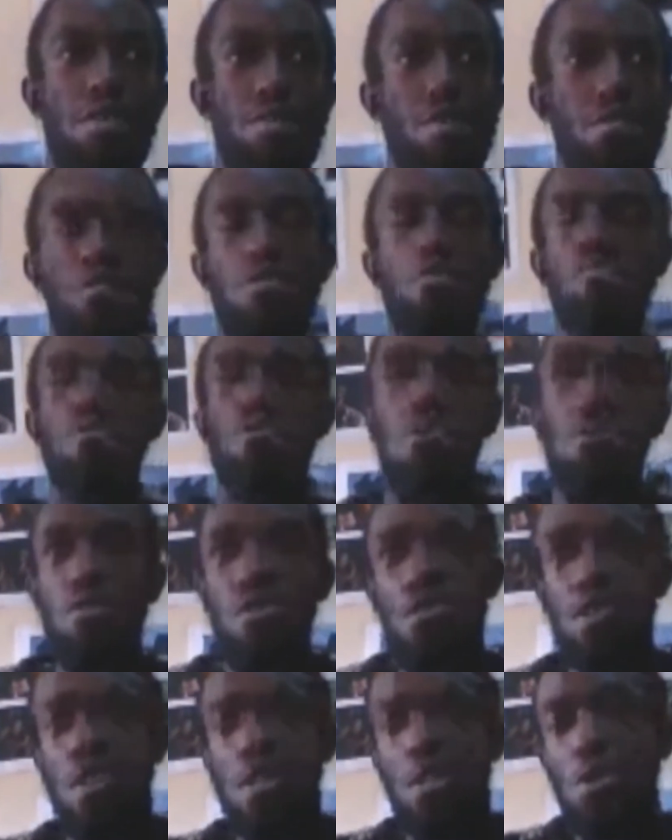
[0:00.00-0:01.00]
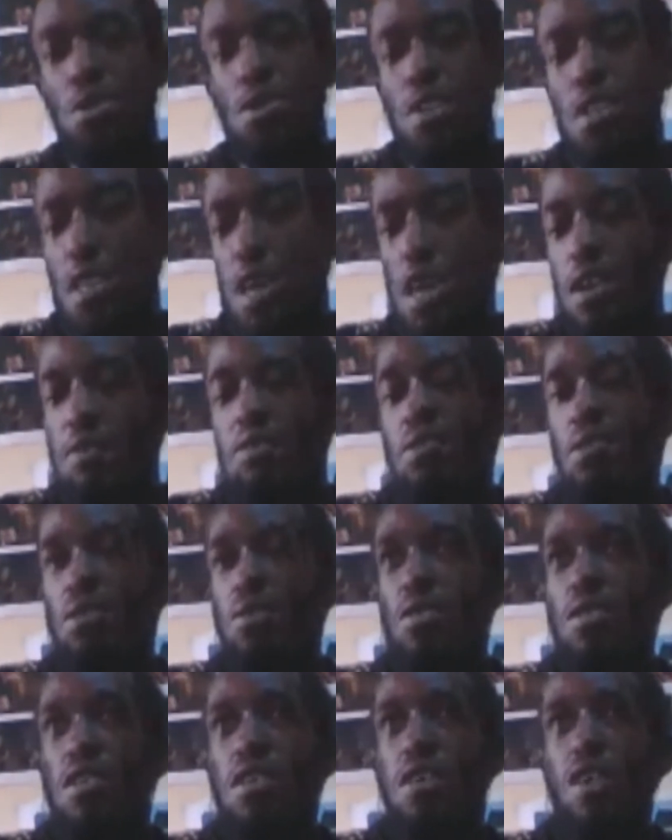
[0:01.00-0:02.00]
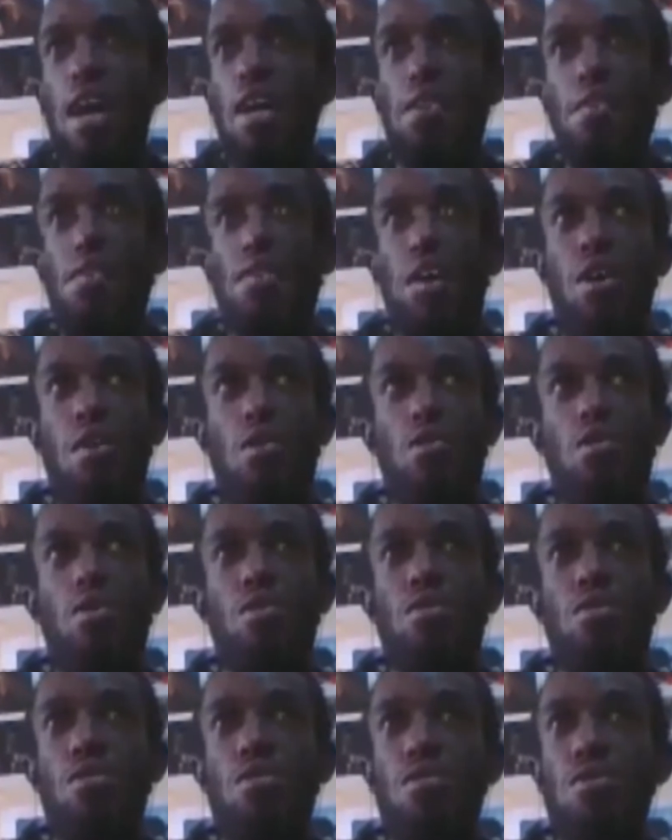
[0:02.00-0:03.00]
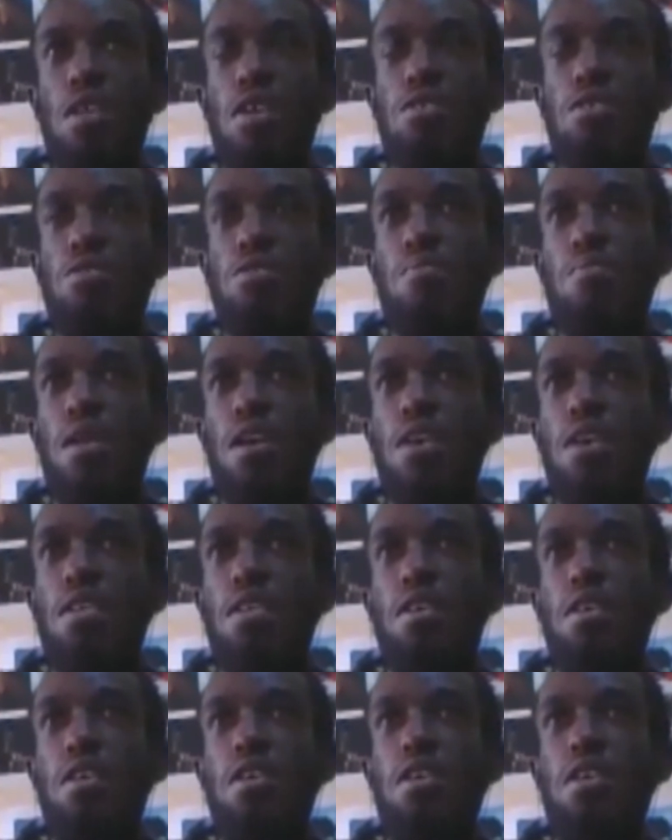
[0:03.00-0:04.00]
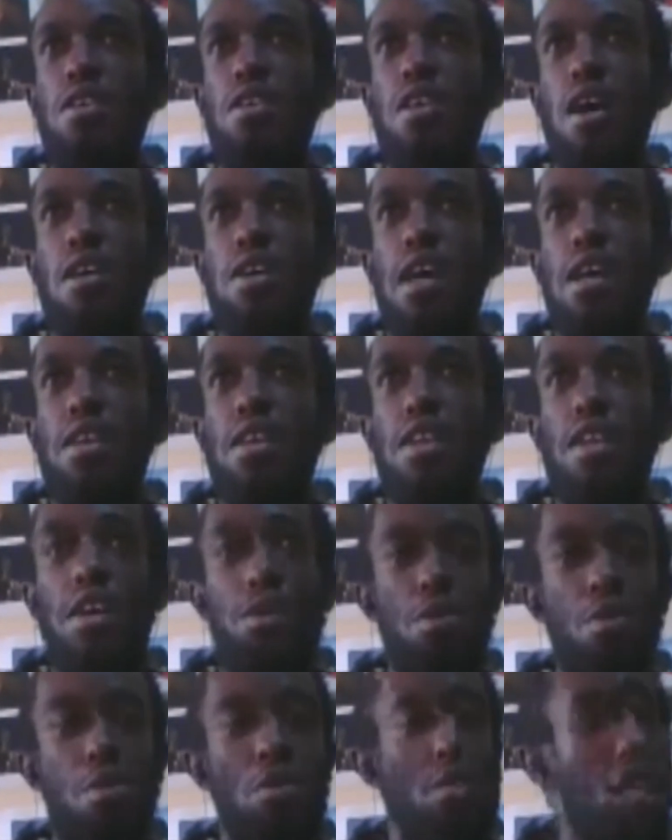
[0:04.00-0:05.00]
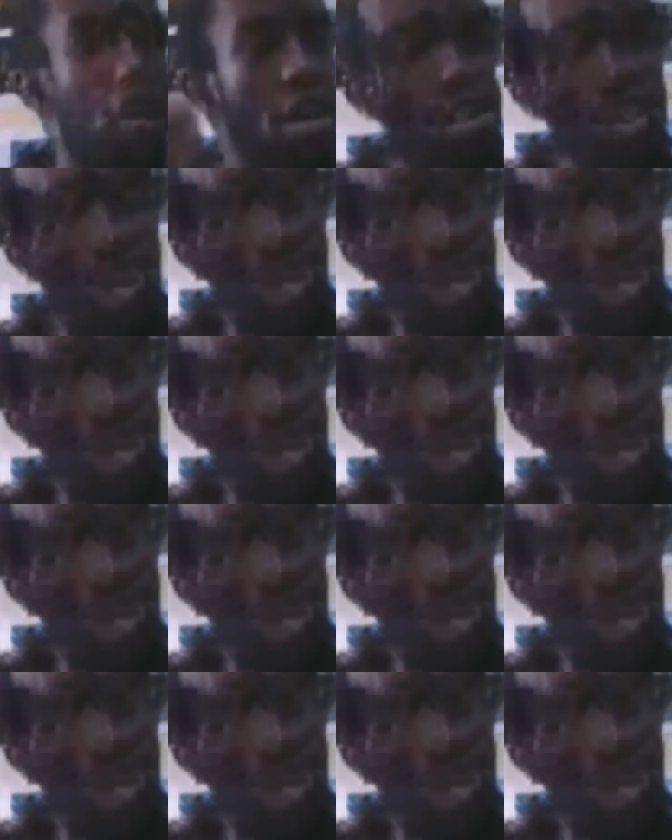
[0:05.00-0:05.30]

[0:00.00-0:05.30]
told me you're not going to show this angle. I told her, oh, that's so bad. Then I told her that